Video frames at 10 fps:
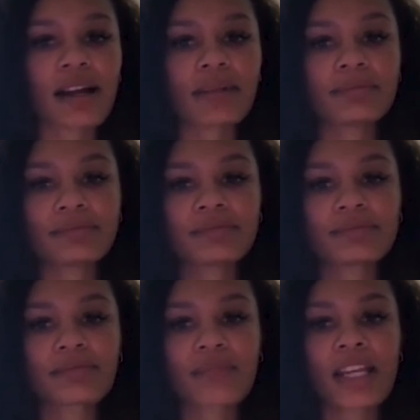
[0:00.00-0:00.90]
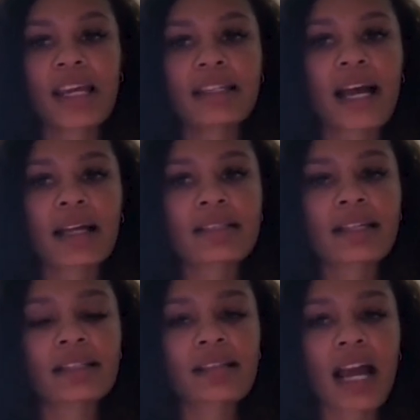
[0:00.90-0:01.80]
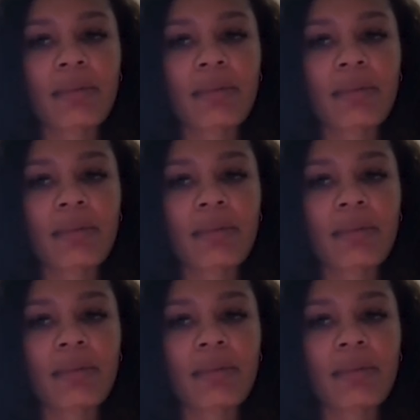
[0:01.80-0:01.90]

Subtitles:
time. Yeah, it's taking time.